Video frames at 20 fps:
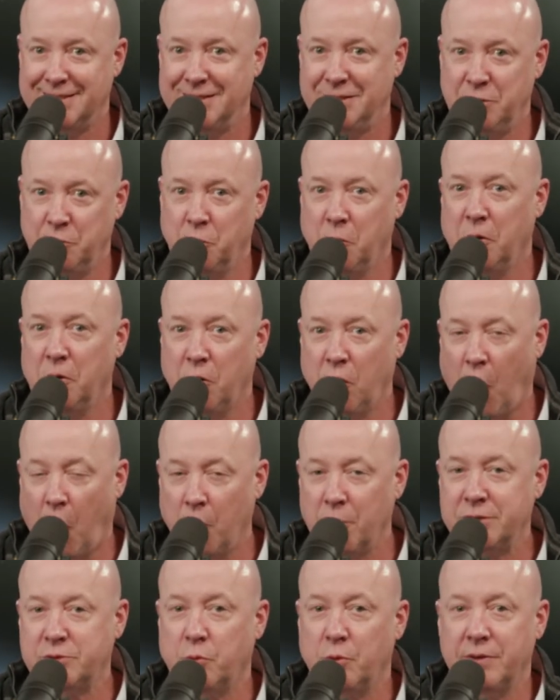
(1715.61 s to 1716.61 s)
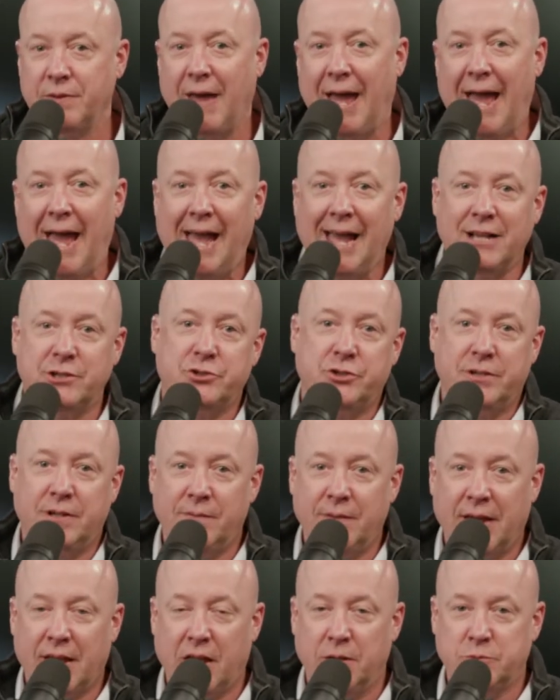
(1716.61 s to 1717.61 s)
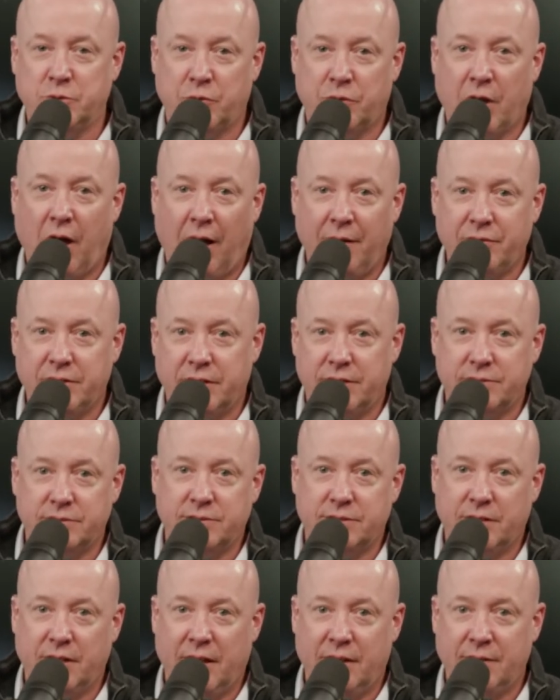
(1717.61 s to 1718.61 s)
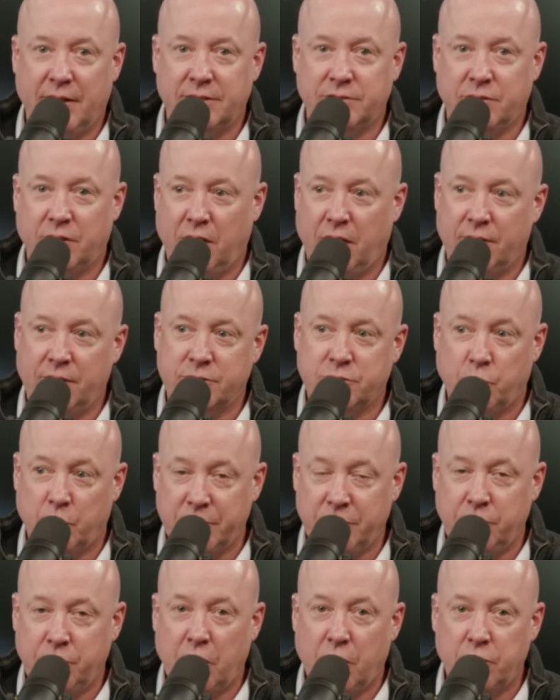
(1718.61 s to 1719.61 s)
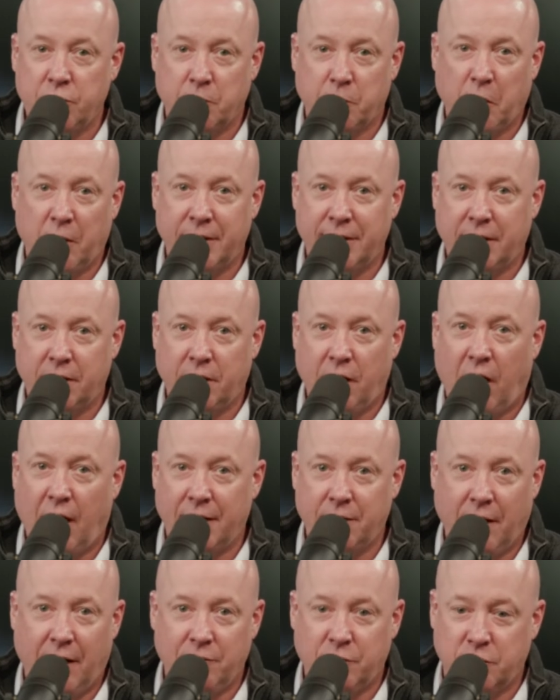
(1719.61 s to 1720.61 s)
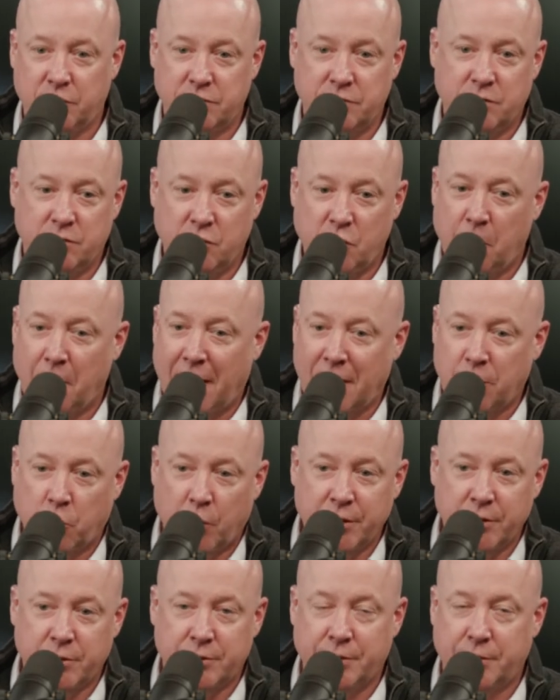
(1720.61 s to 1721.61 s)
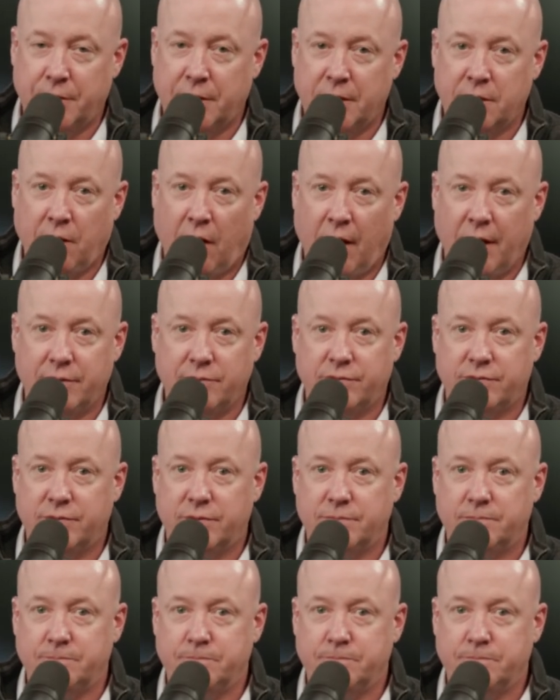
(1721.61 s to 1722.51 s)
you want, always want the action, and that comes with confidence. And that's uh, that's when you know you're playing at a high level, and no matter what you're doing in life.